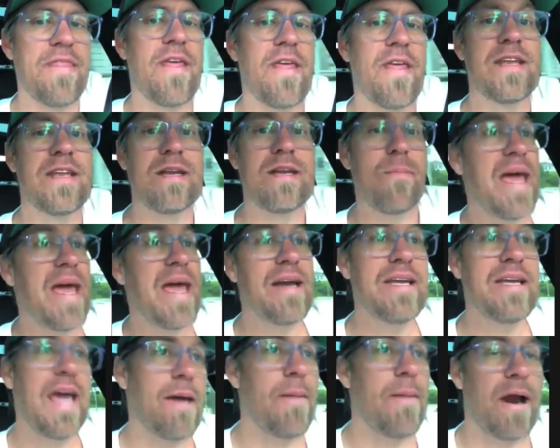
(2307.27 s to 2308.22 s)
and then the
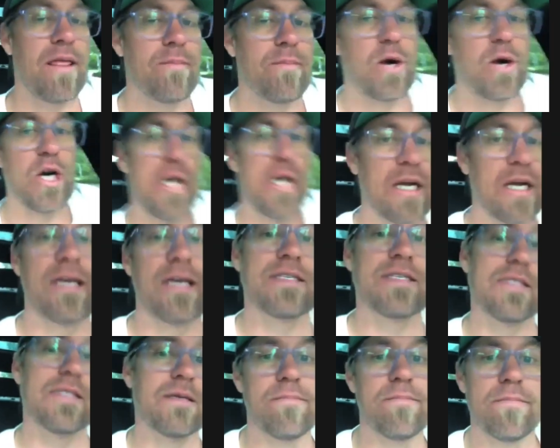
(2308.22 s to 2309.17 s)
demand came out of the market
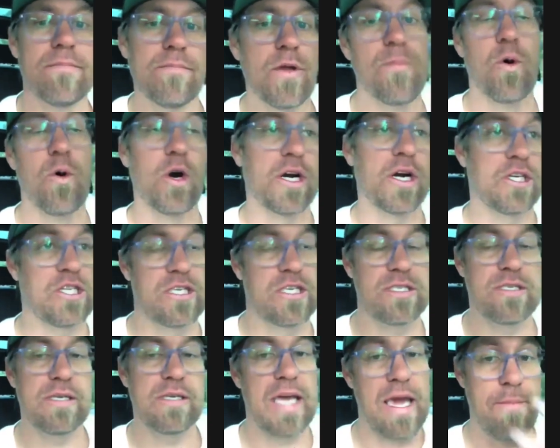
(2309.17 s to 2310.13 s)
because the
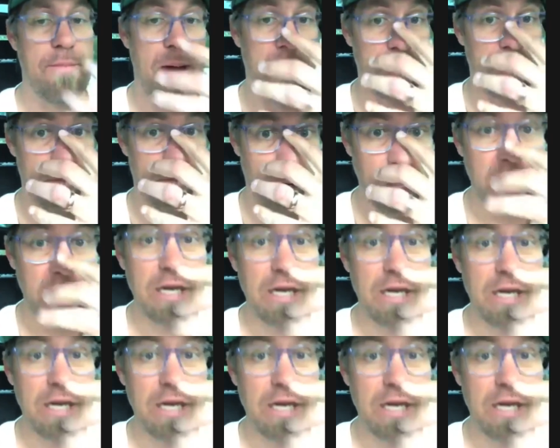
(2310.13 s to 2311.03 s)
mortgages came out of the market.